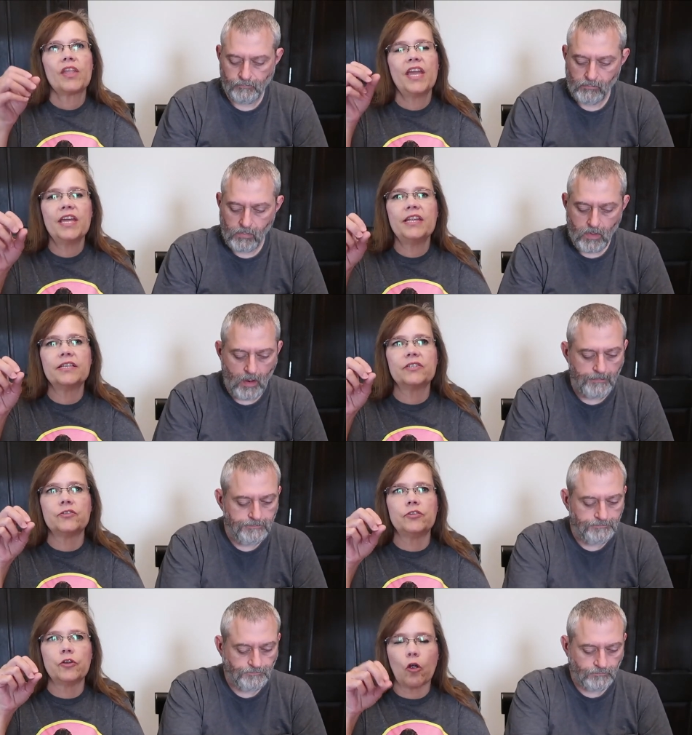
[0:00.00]
Speaker 1: It
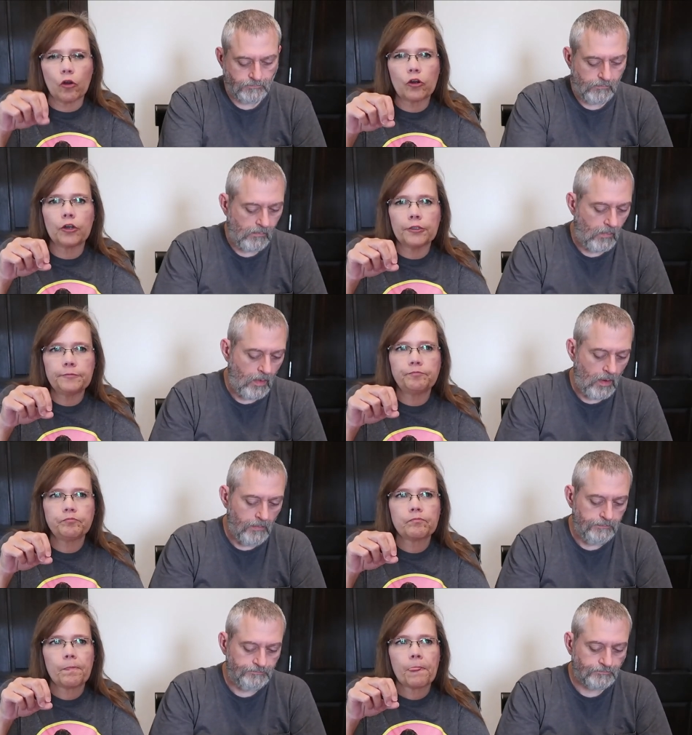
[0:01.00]
is darker
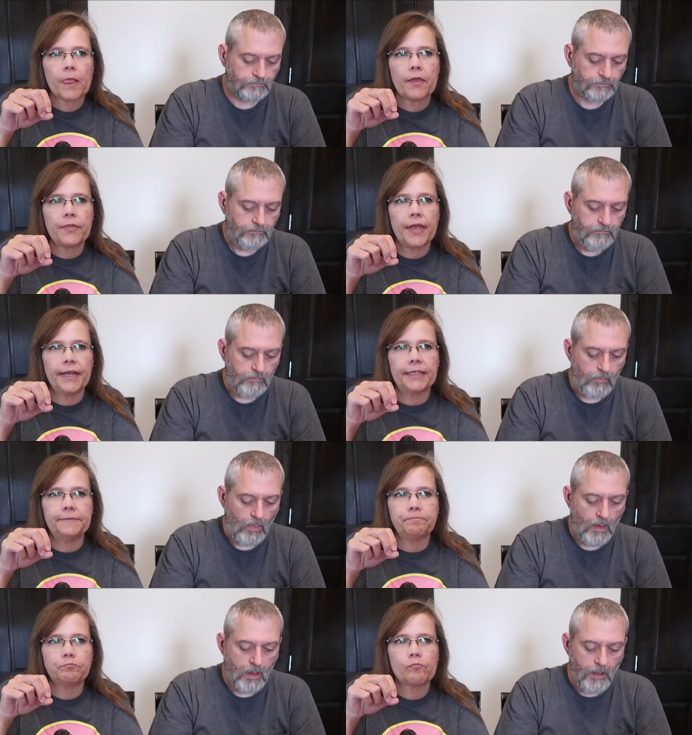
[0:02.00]

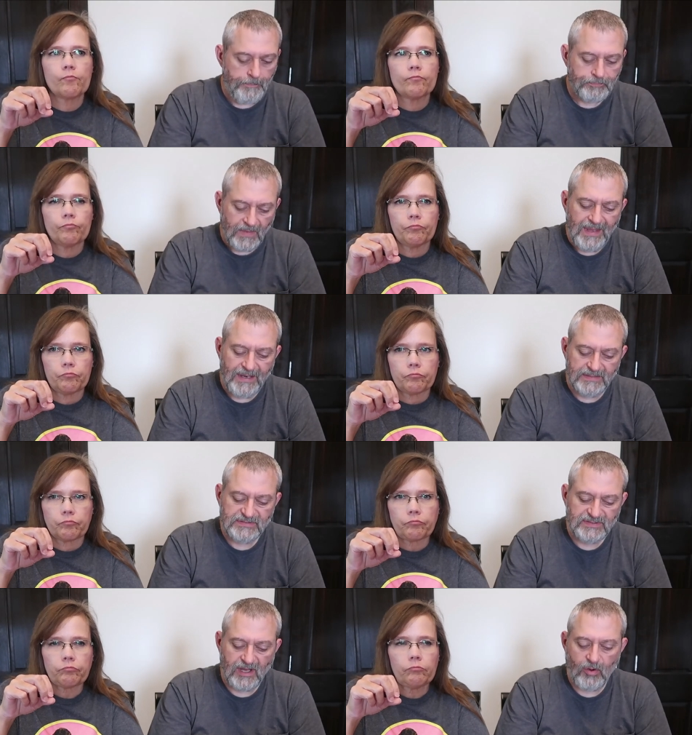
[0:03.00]
than it
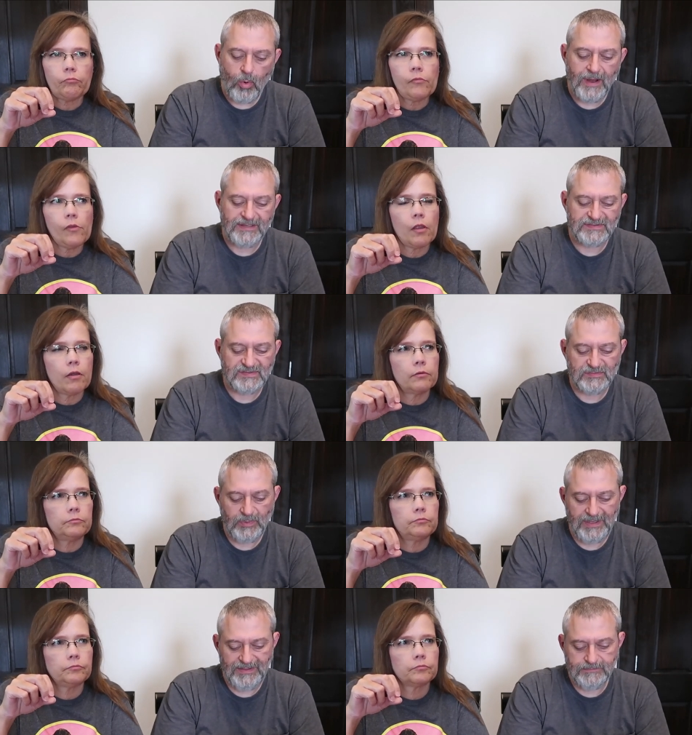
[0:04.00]
is. It's not quite as
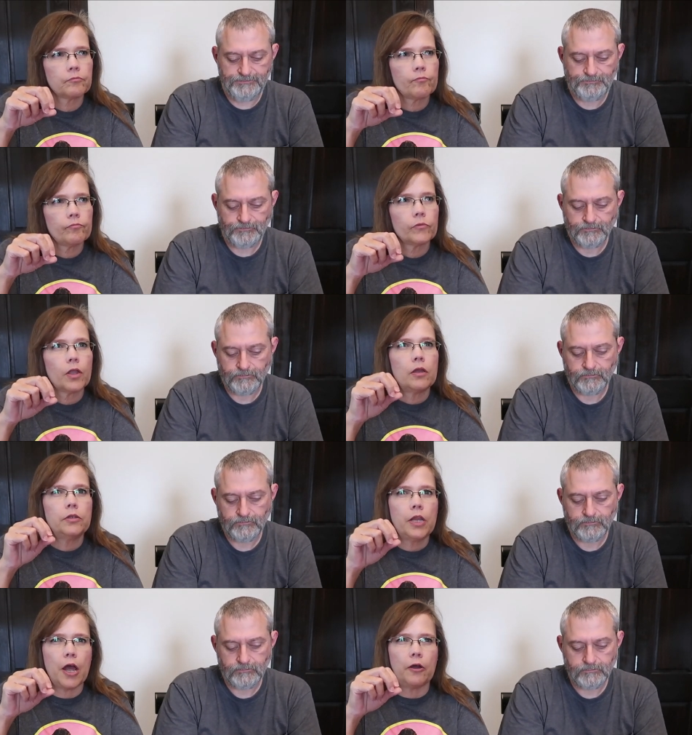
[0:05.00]
sweet.
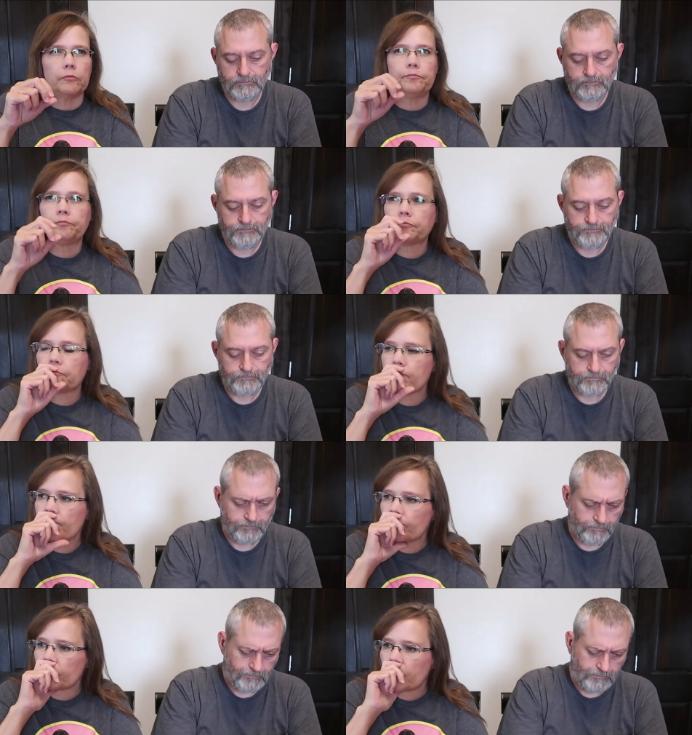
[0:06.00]
No,
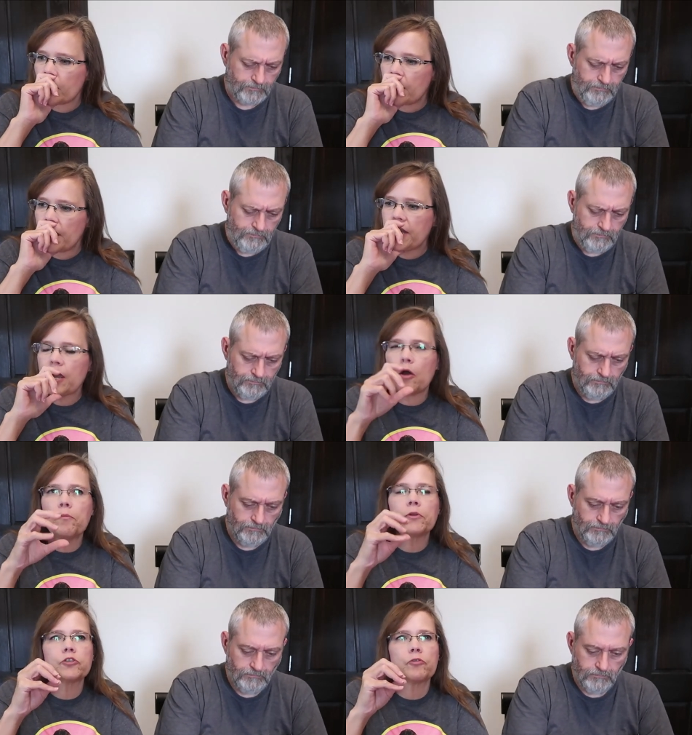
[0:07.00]
it
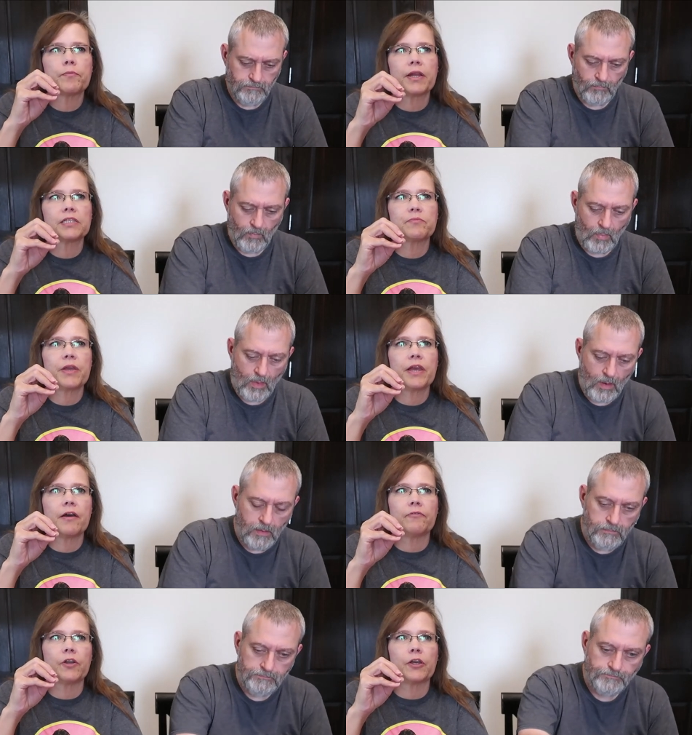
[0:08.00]
almost reminds me
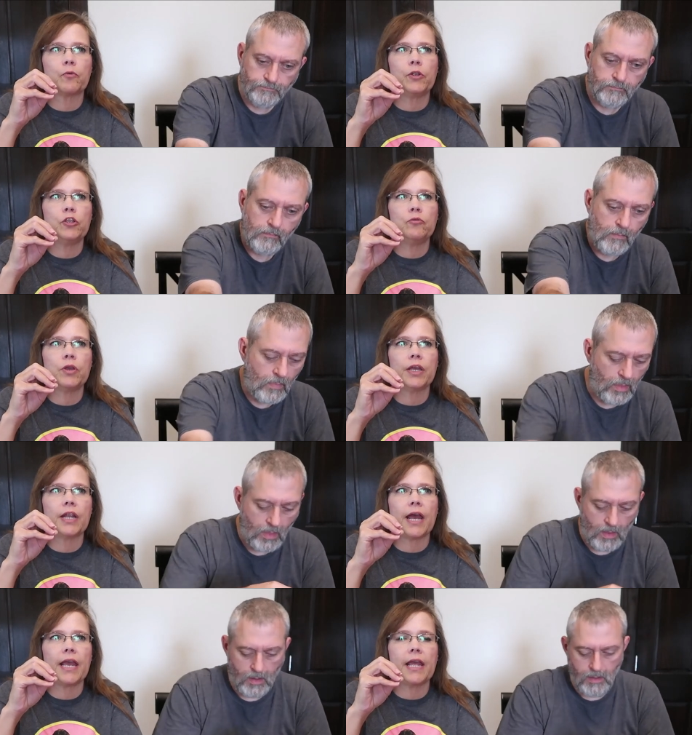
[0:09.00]
of like when you
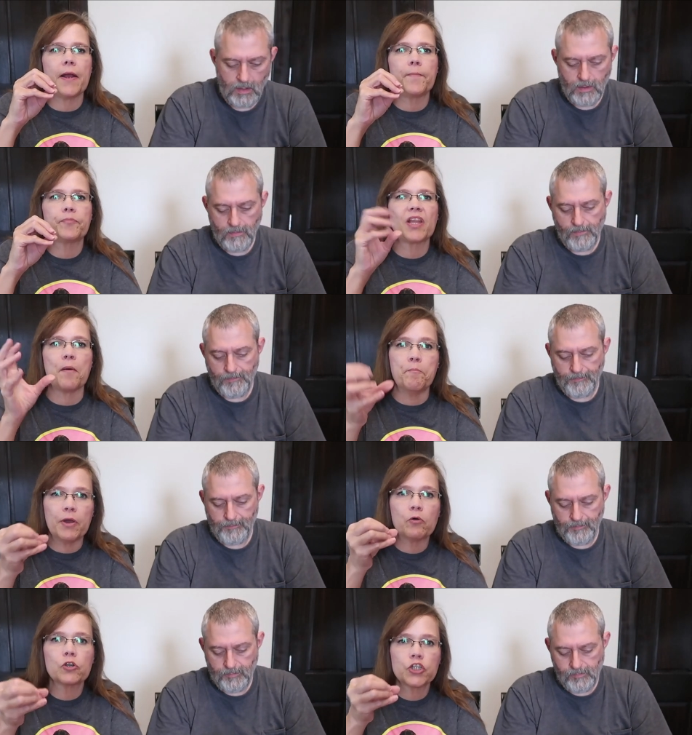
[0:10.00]
get a
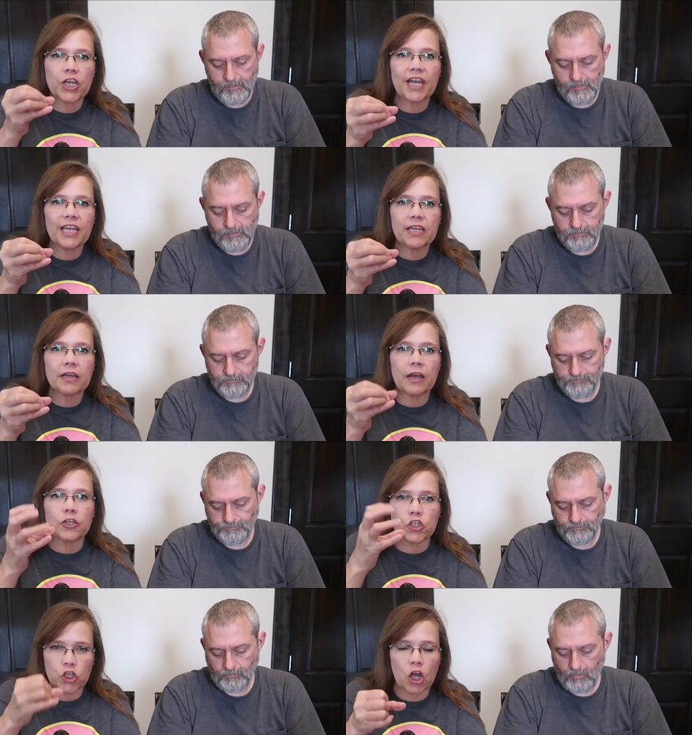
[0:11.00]
milkshake,
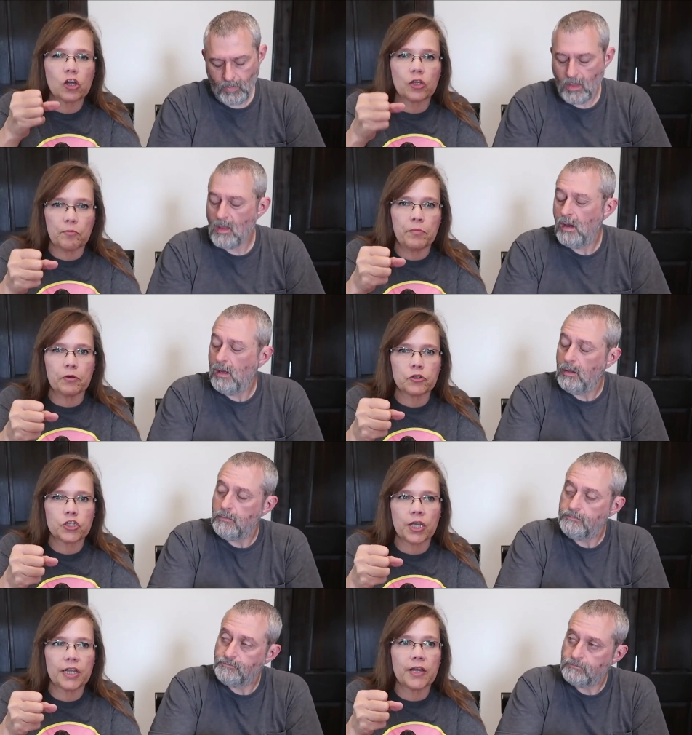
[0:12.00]
a chocolate
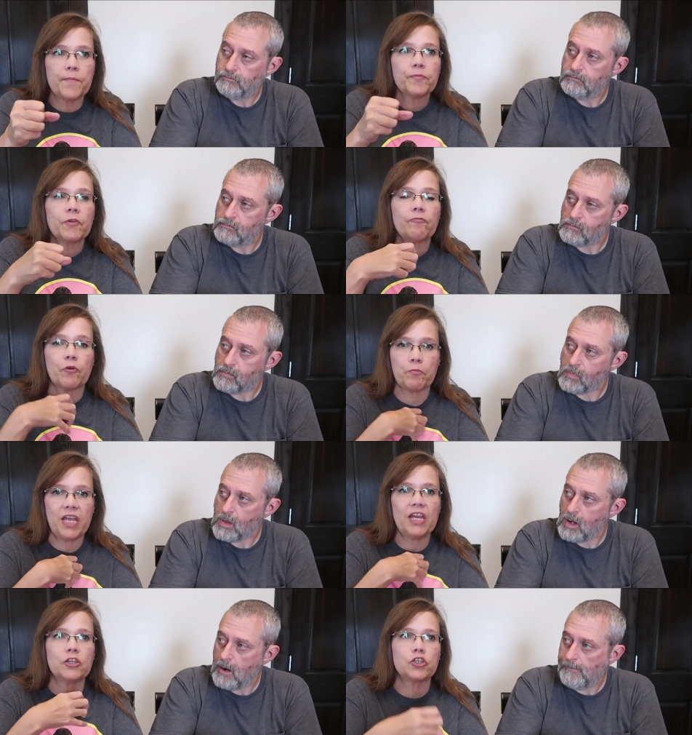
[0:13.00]
milkshake. For
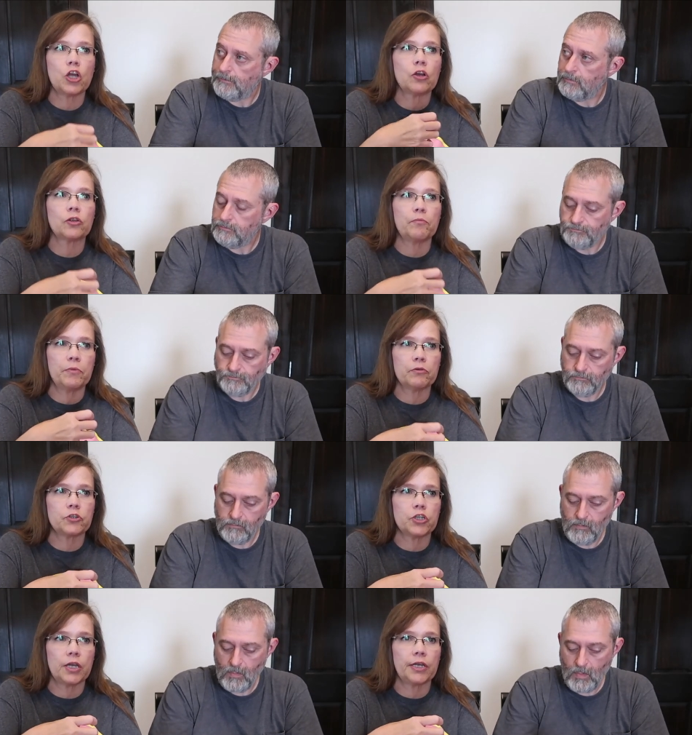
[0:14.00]
me, a chocolate
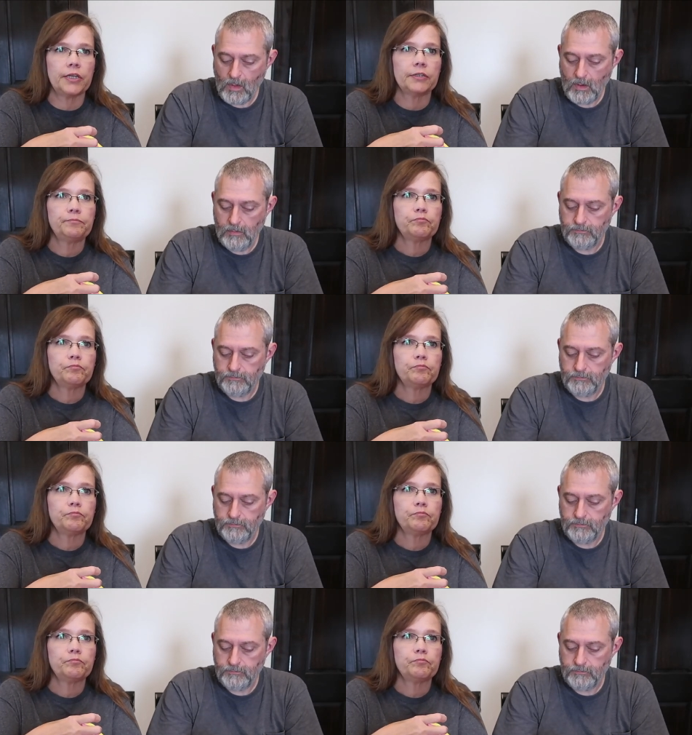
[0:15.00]
milkshake